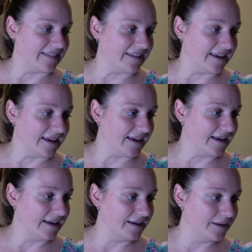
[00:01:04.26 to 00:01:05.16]
the
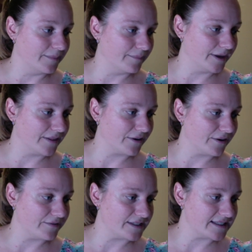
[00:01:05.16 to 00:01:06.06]
month
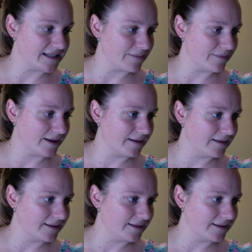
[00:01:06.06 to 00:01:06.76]
of December,